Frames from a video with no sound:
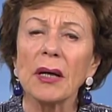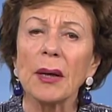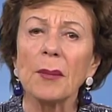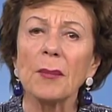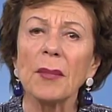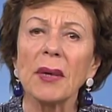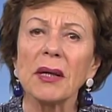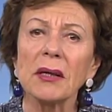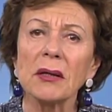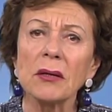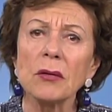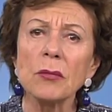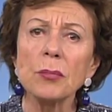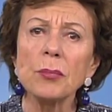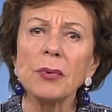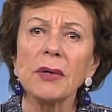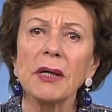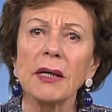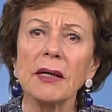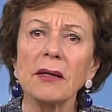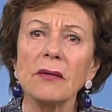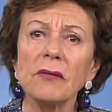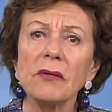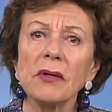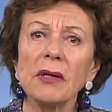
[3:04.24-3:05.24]
and
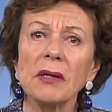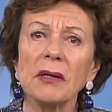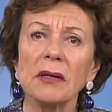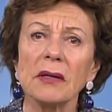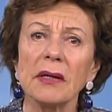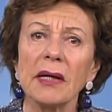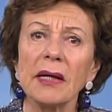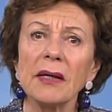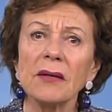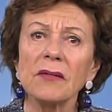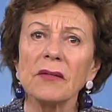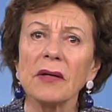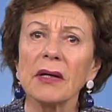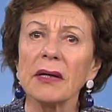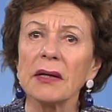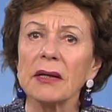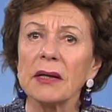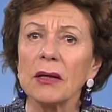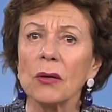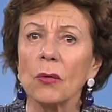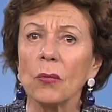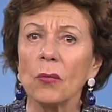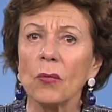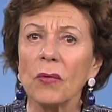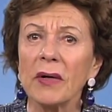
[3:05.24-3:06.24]
manipulating data
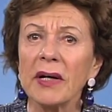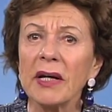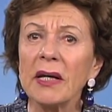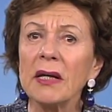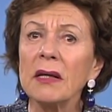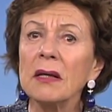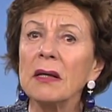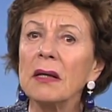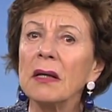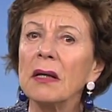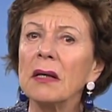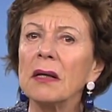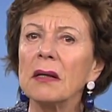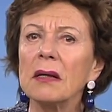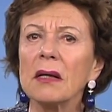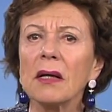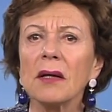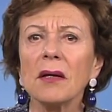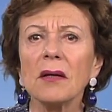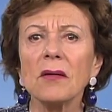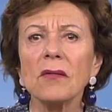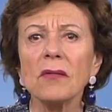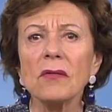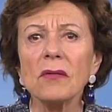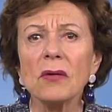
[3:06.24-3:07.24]
in a way
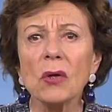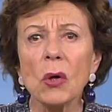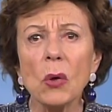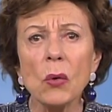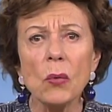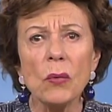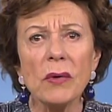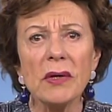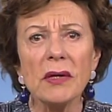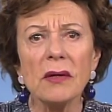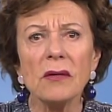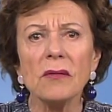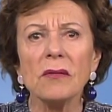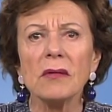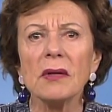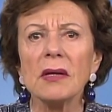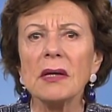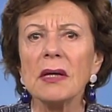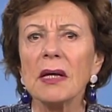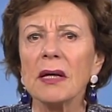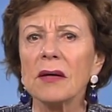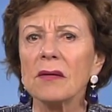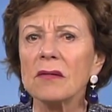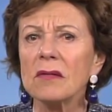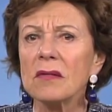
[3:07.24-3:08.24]
that is so
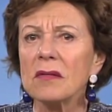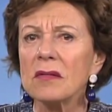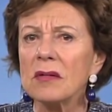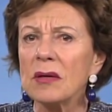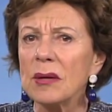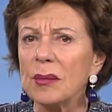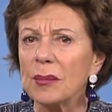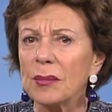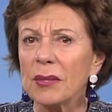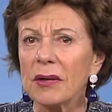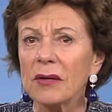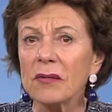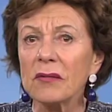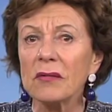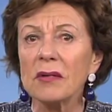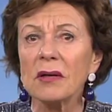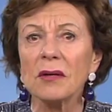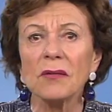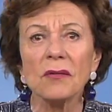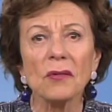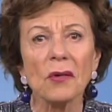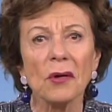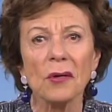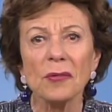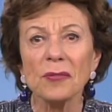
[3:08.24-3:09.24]
easy and seamless,
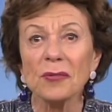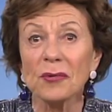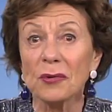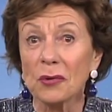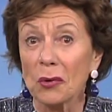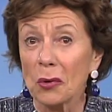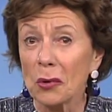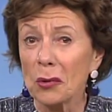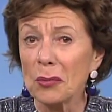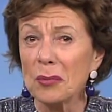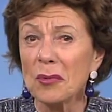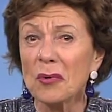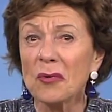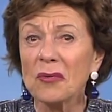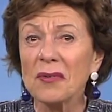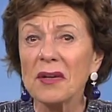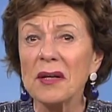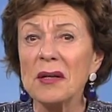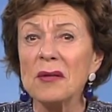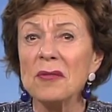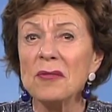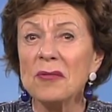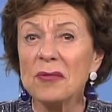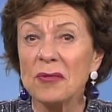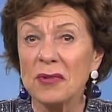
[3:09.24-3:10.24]
it's often almost
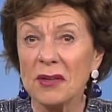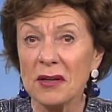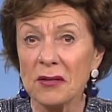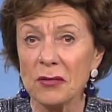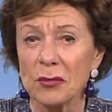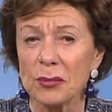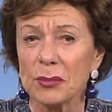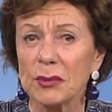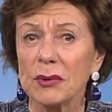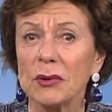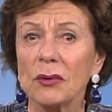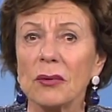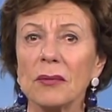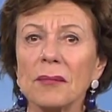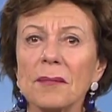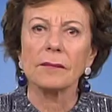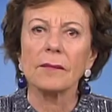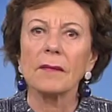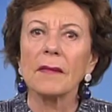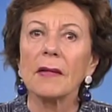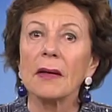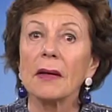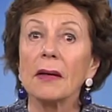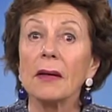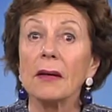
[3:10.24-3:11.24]
invisible.
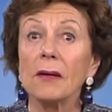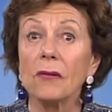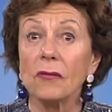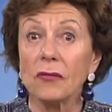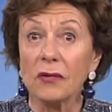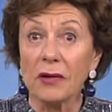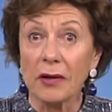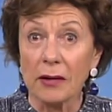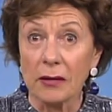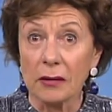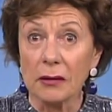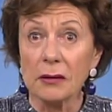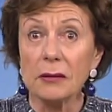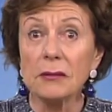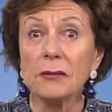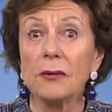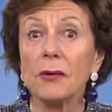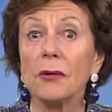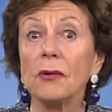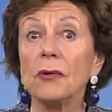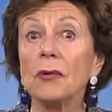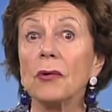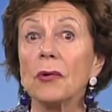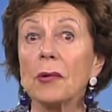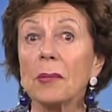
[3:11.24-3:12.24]
Géant,
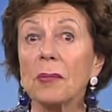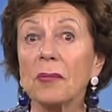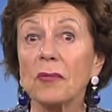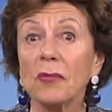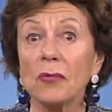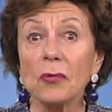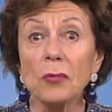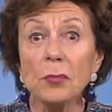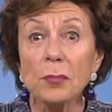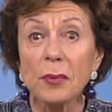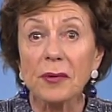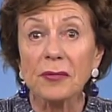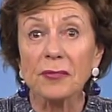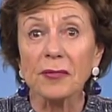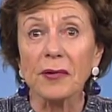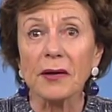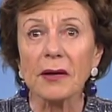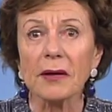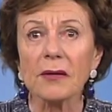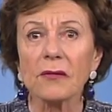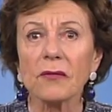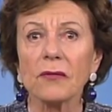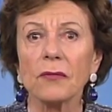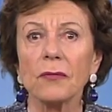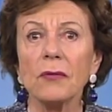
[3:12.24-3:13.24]
Europe's
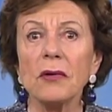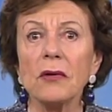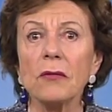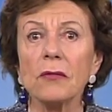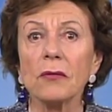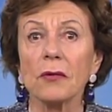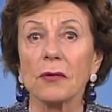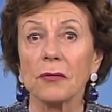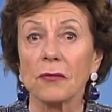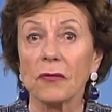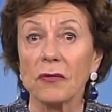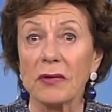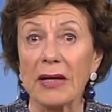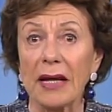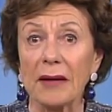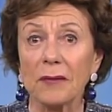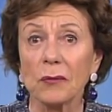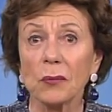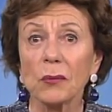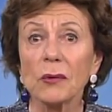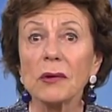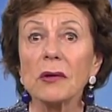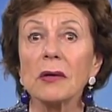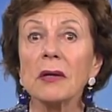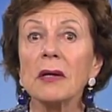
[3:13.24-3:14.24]
superfast research
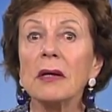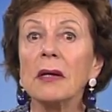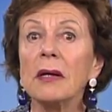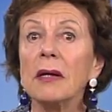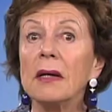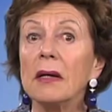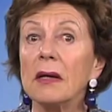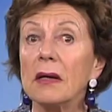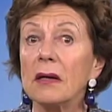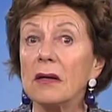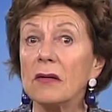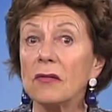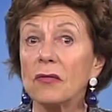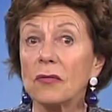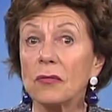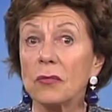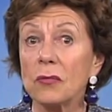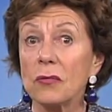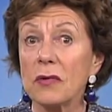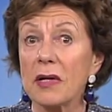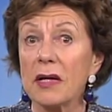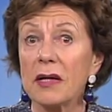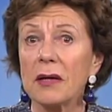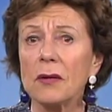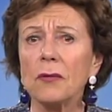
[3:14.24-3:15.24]
network, is
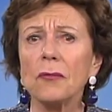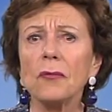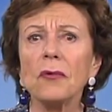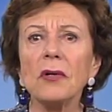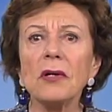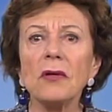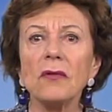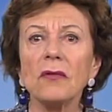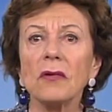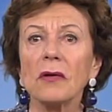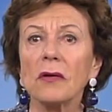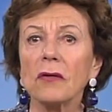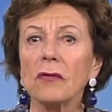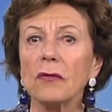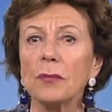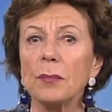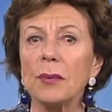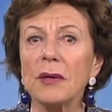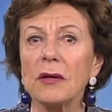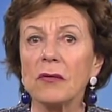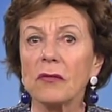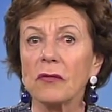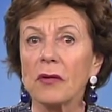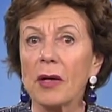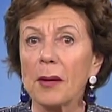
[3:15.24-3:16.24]
today reaching
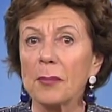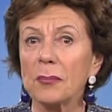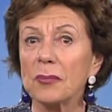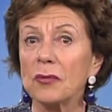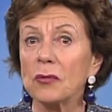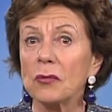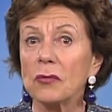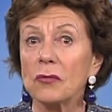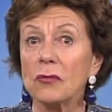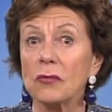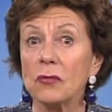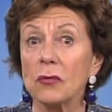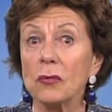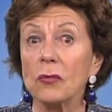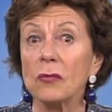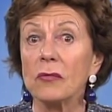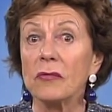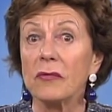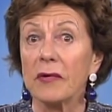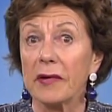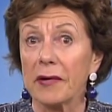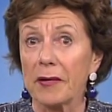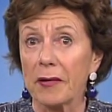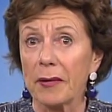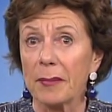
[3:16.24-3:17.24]
speeds up to 2
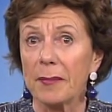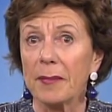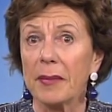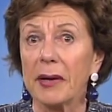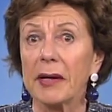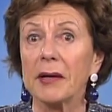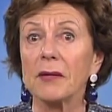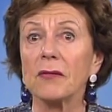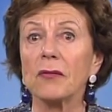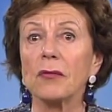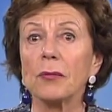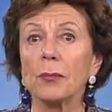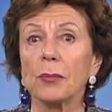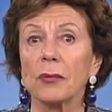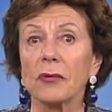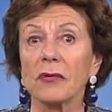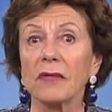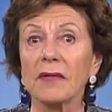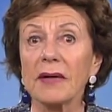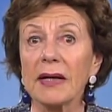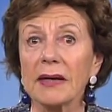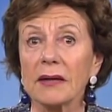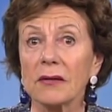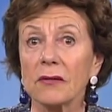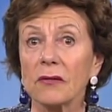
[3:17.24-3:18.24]
terabytes per
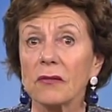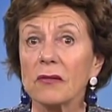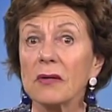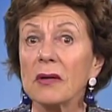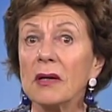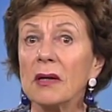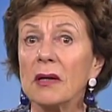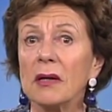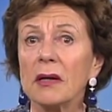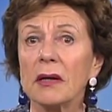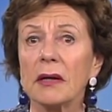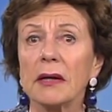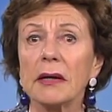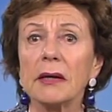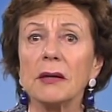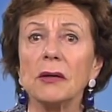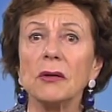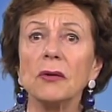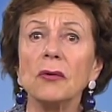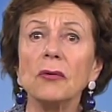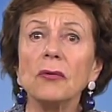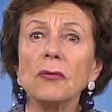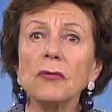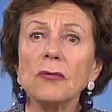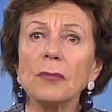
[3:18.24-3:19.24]
second and
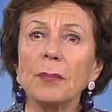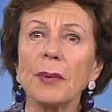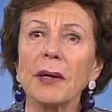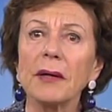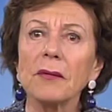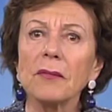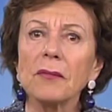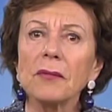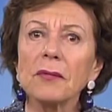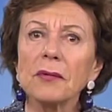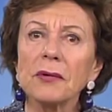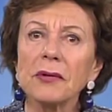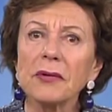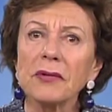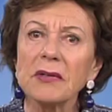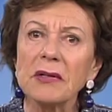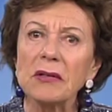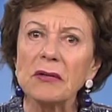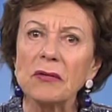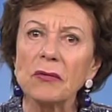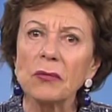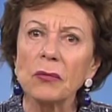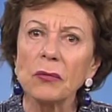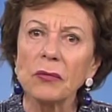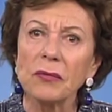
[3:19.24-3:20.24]
used by
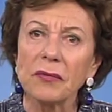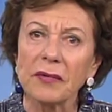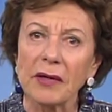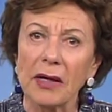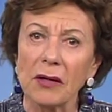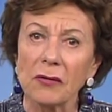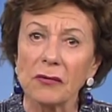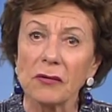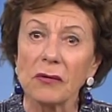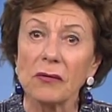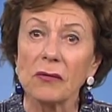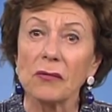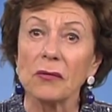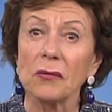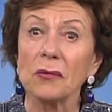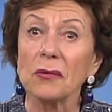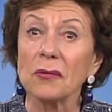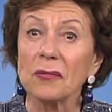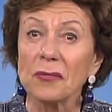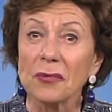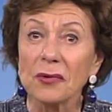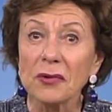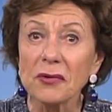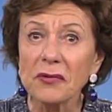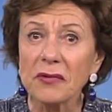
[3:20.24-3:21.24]
32,000
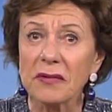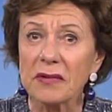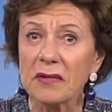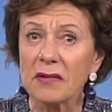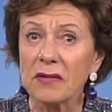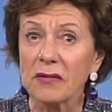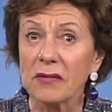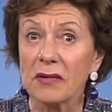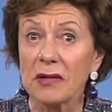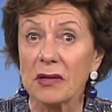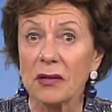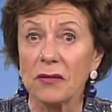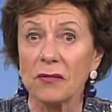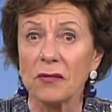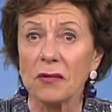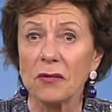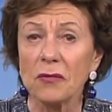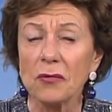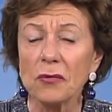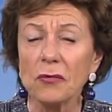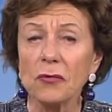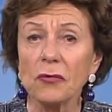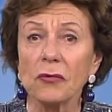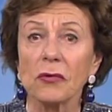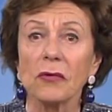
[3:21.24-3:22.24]
universities and
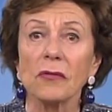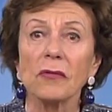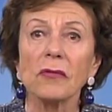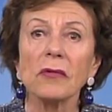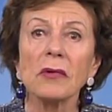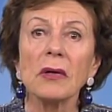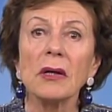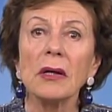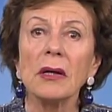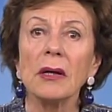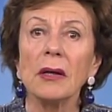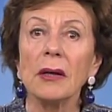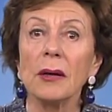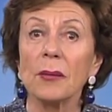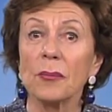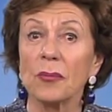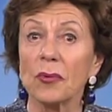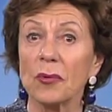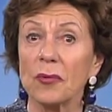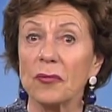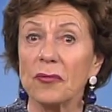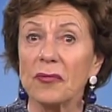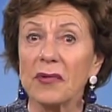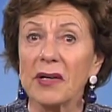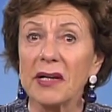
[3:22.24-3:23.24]
institutions,
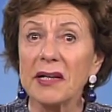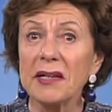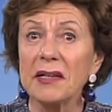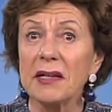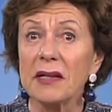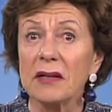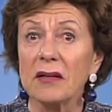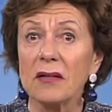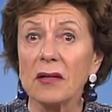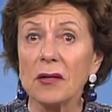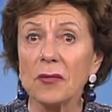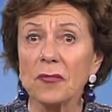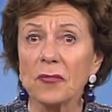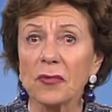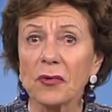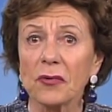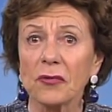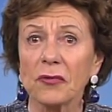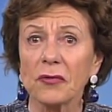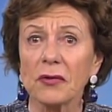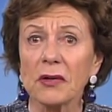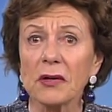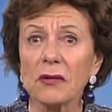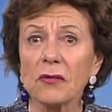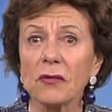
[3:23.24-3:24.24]
providing the
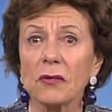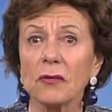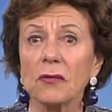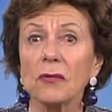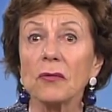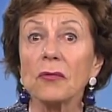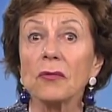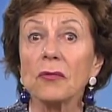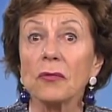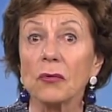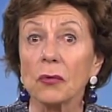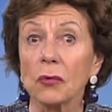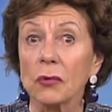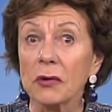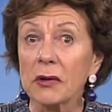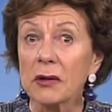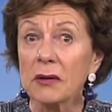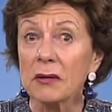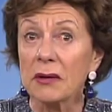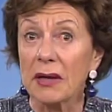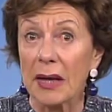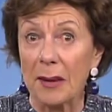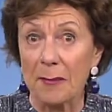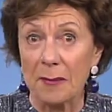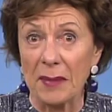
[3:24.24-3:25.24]
infrastructure to store
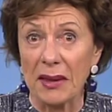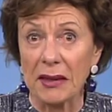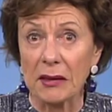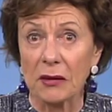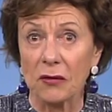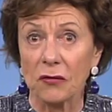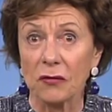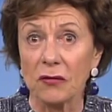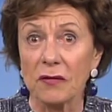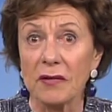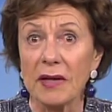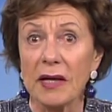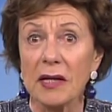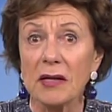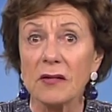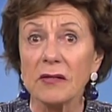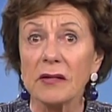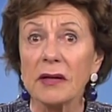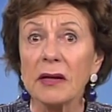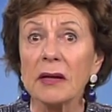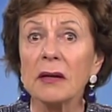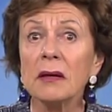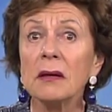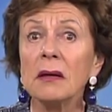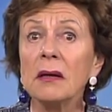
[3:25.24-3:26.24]
and manage
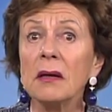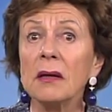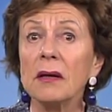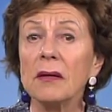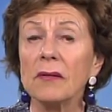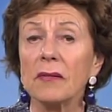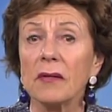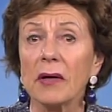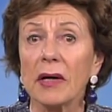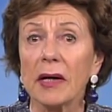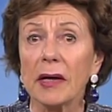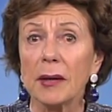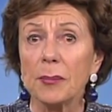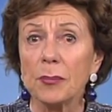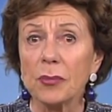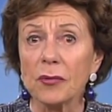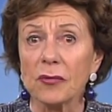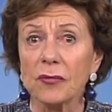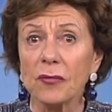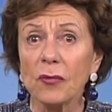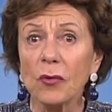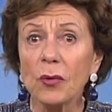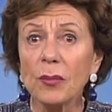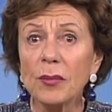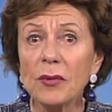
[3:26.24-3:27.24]
data, the
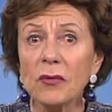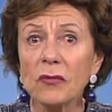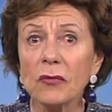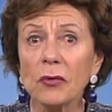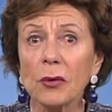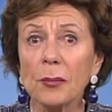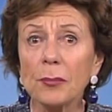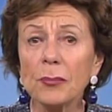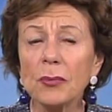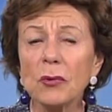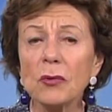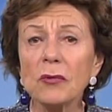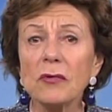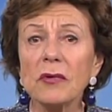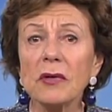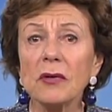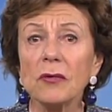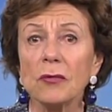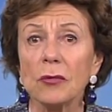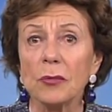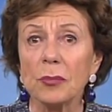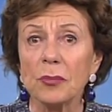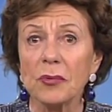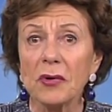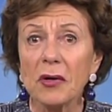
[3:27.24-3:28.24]
high-performance computing
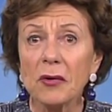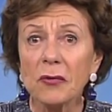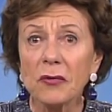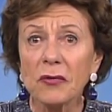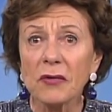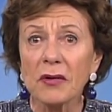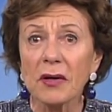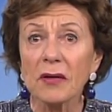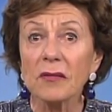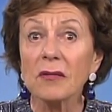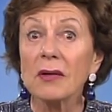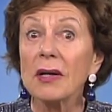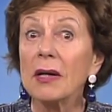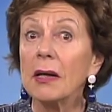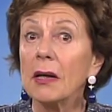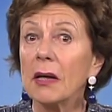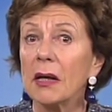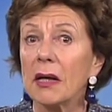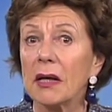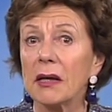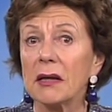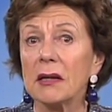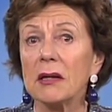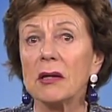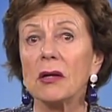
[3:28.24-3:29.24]
to process,
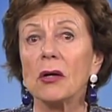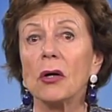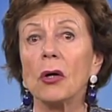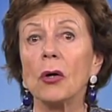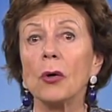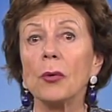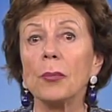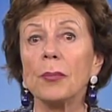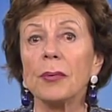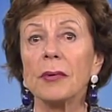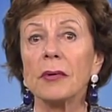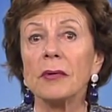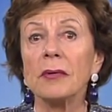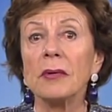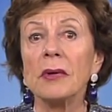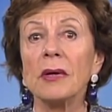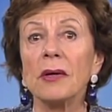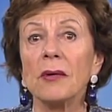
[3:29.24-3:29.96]
and the open